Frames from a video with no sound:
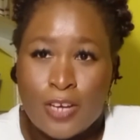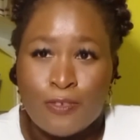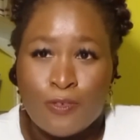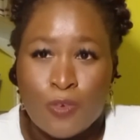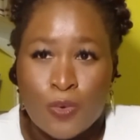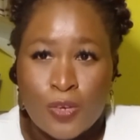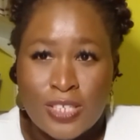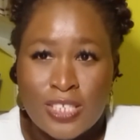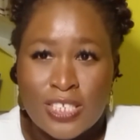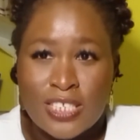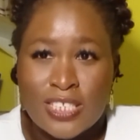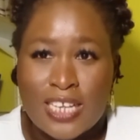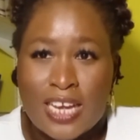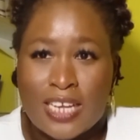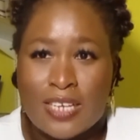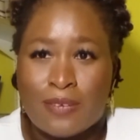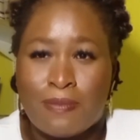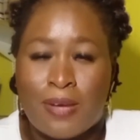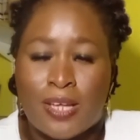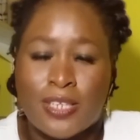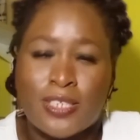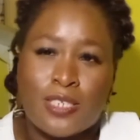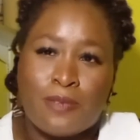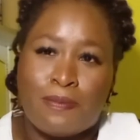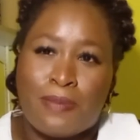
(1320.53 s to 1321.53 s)
voices and
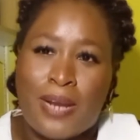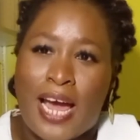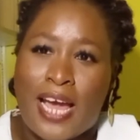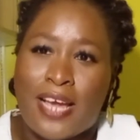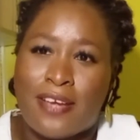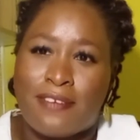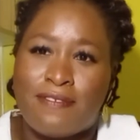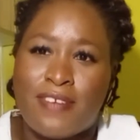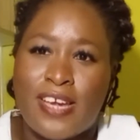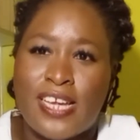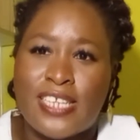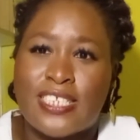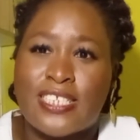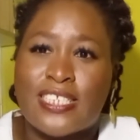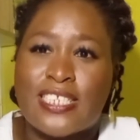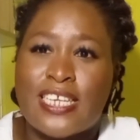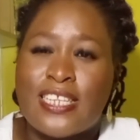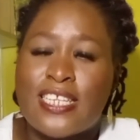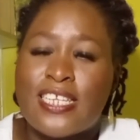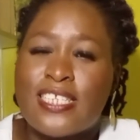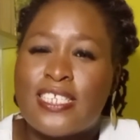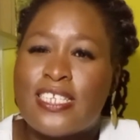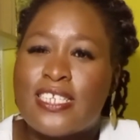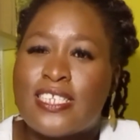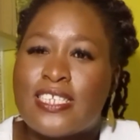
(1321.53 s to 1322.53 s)
multiplying faces.
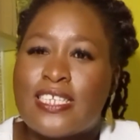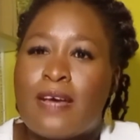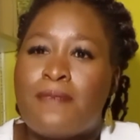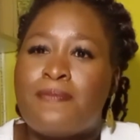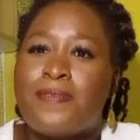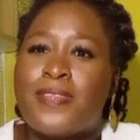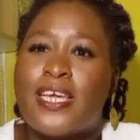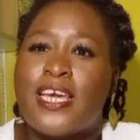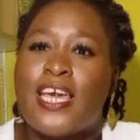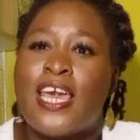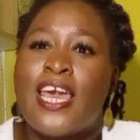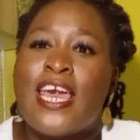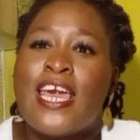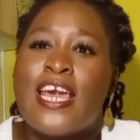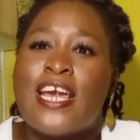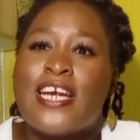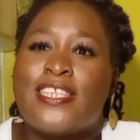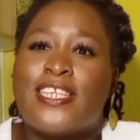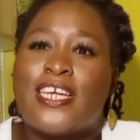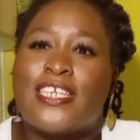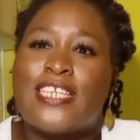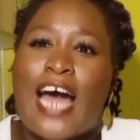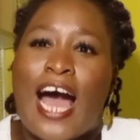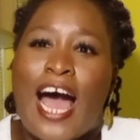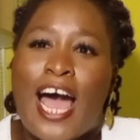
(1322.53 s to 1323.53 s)
And this was something
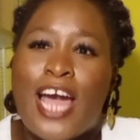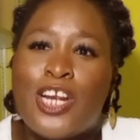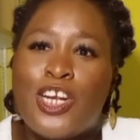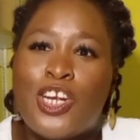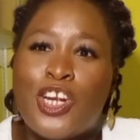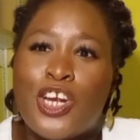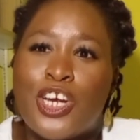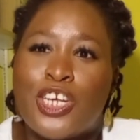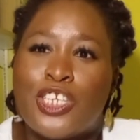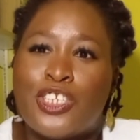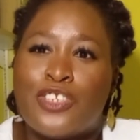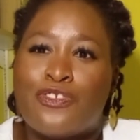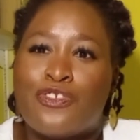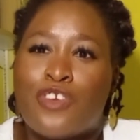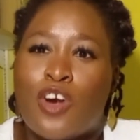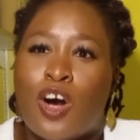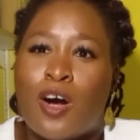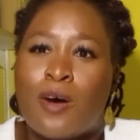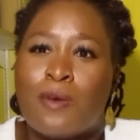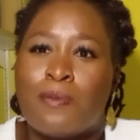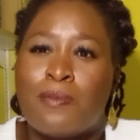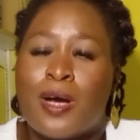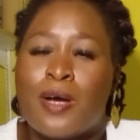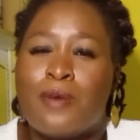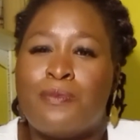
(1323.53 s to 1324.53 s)
that I learned
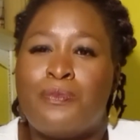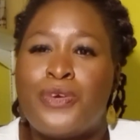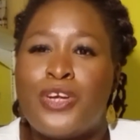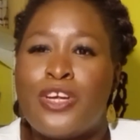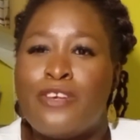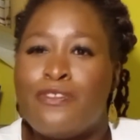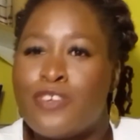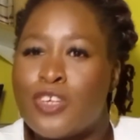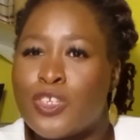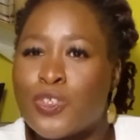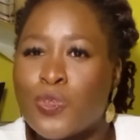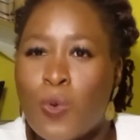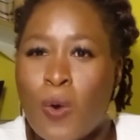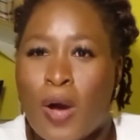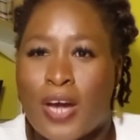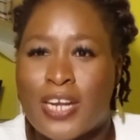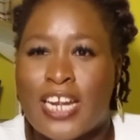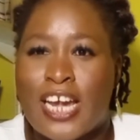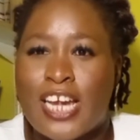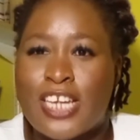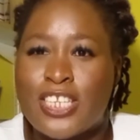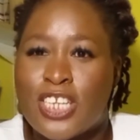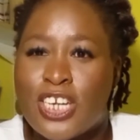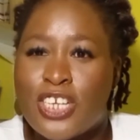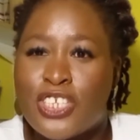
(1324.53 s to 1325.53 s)
from a previous
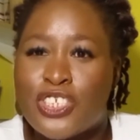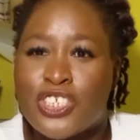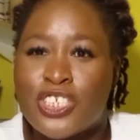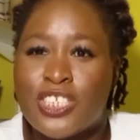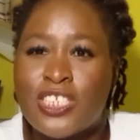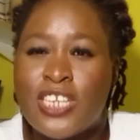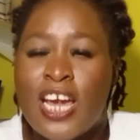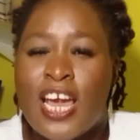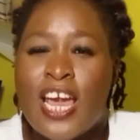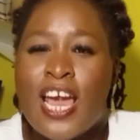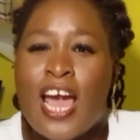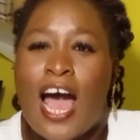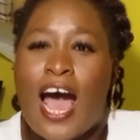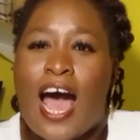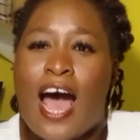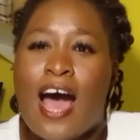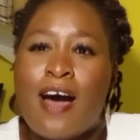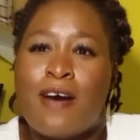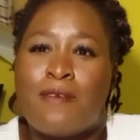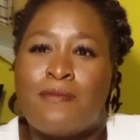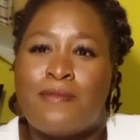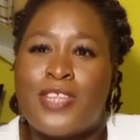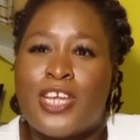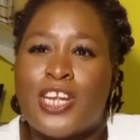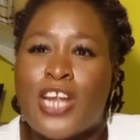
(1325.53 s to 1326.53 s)
organization
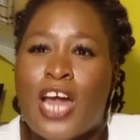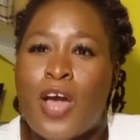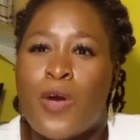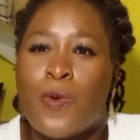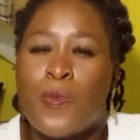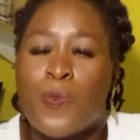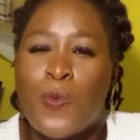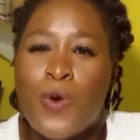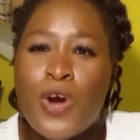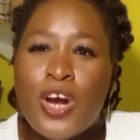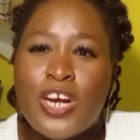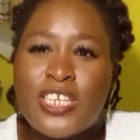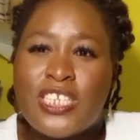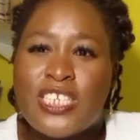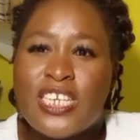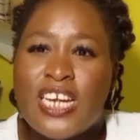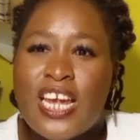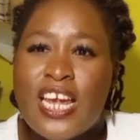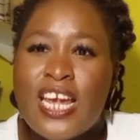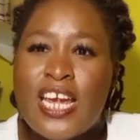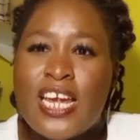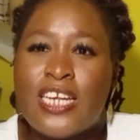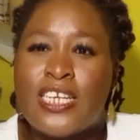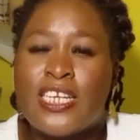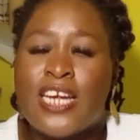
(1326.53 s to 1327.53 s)
that I worked
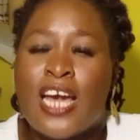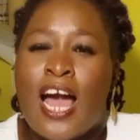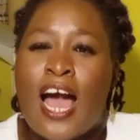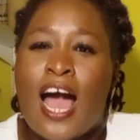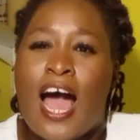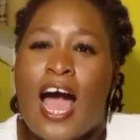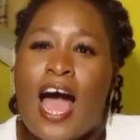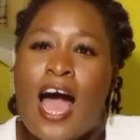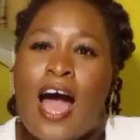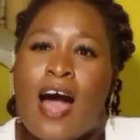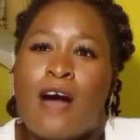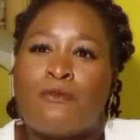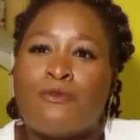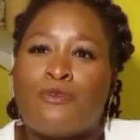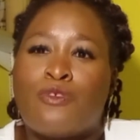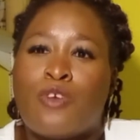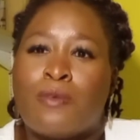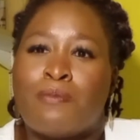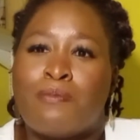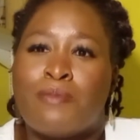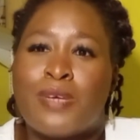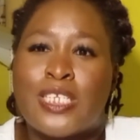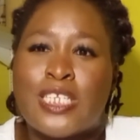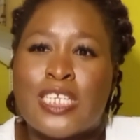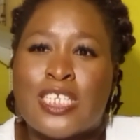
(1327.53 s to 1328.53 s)
in,
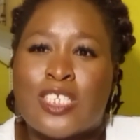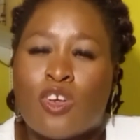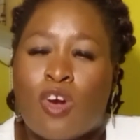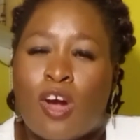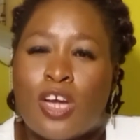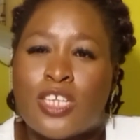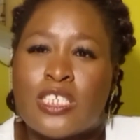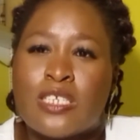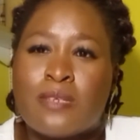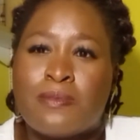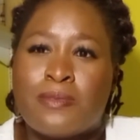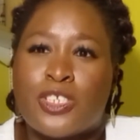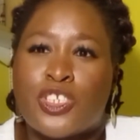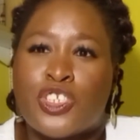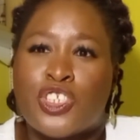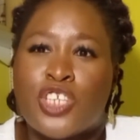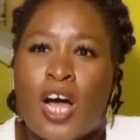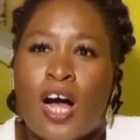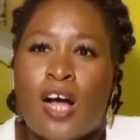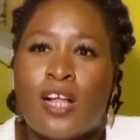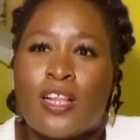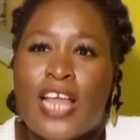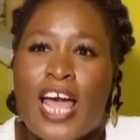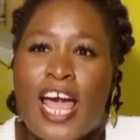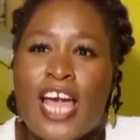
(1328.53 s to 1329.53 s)
from Mrs. Russell
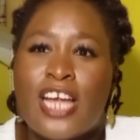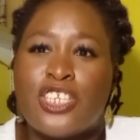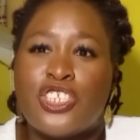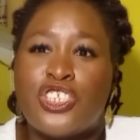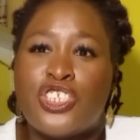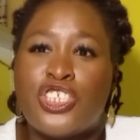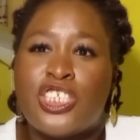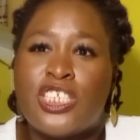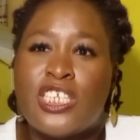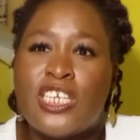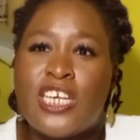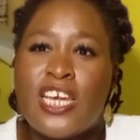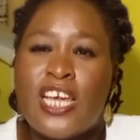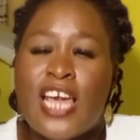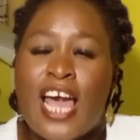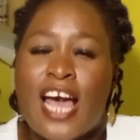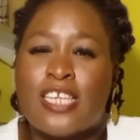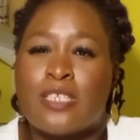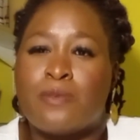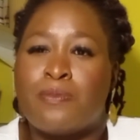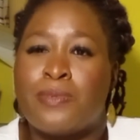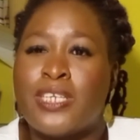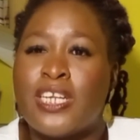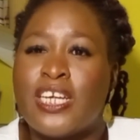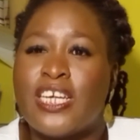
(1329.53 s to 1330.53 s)
Michelle, and she
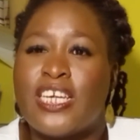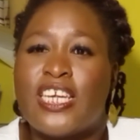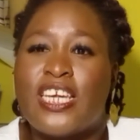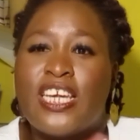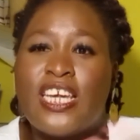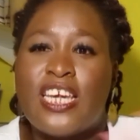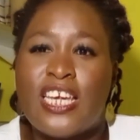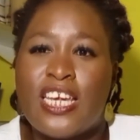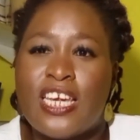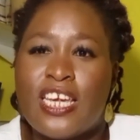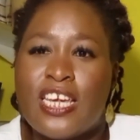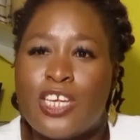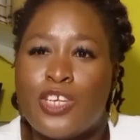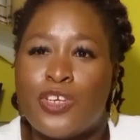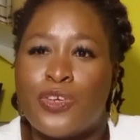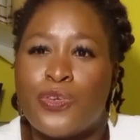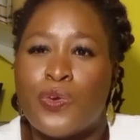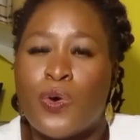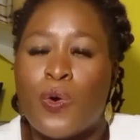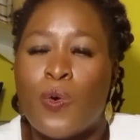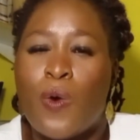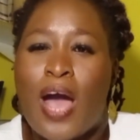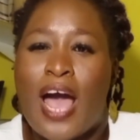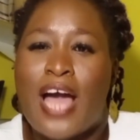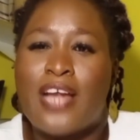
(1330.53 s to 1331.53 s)
has been a key
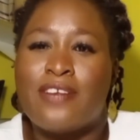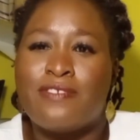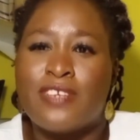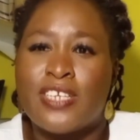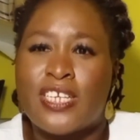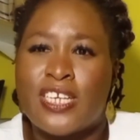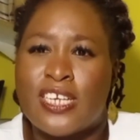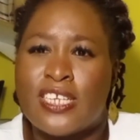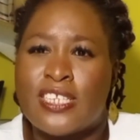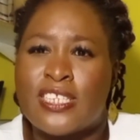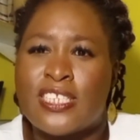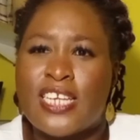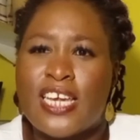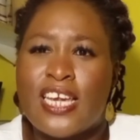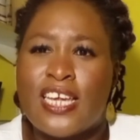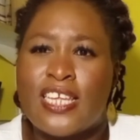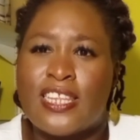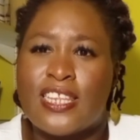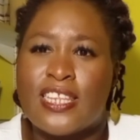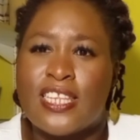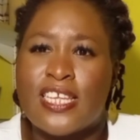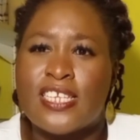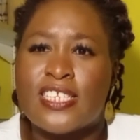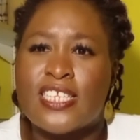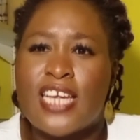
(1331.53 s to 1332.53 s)
advocate
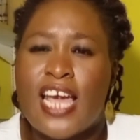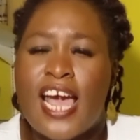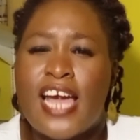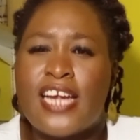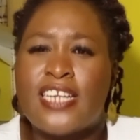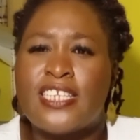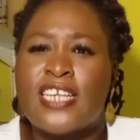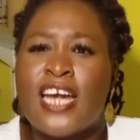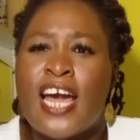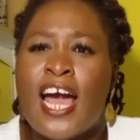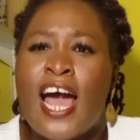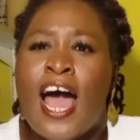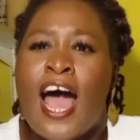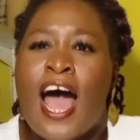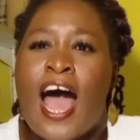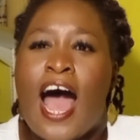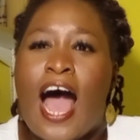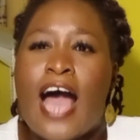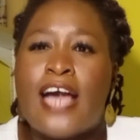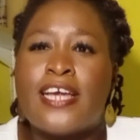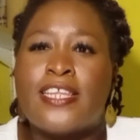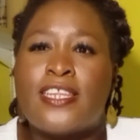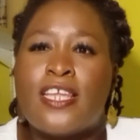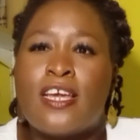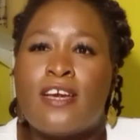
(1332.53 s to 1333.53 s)
in this. And
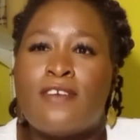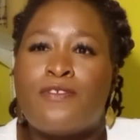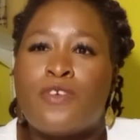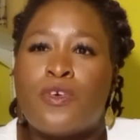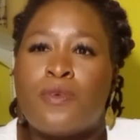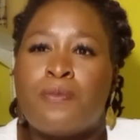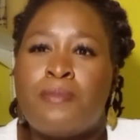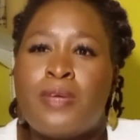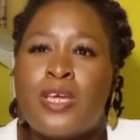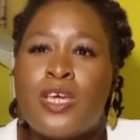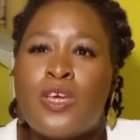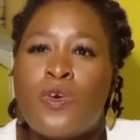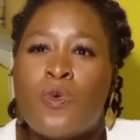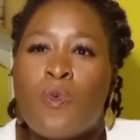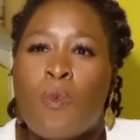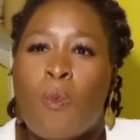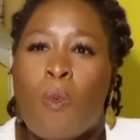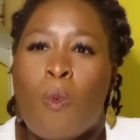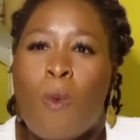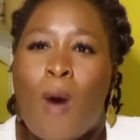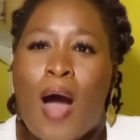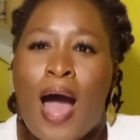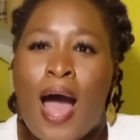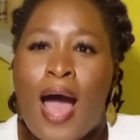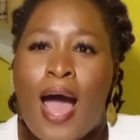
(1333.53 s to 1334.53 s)
I think for me,
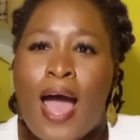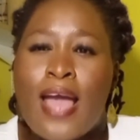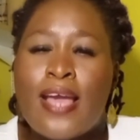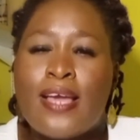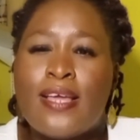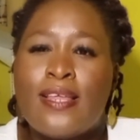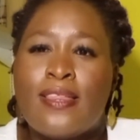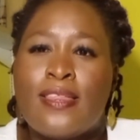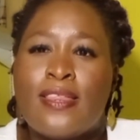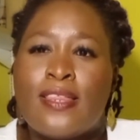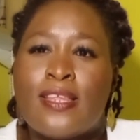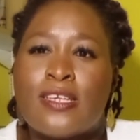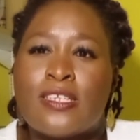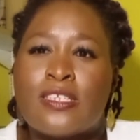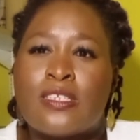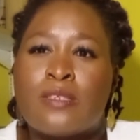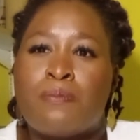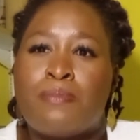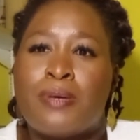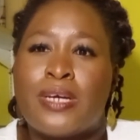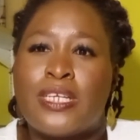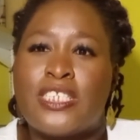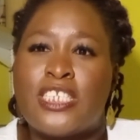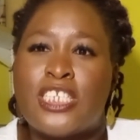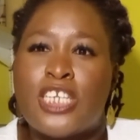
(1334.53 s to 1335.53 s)
why this
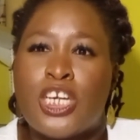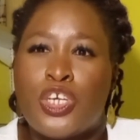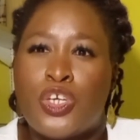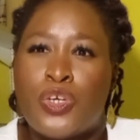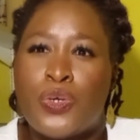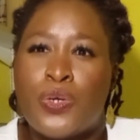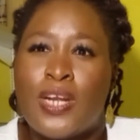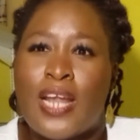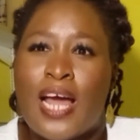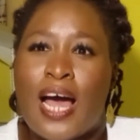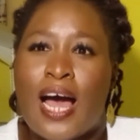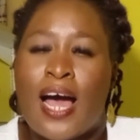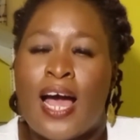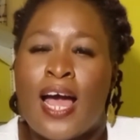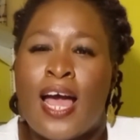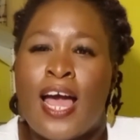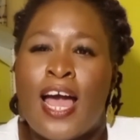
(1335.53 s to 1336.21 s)
particular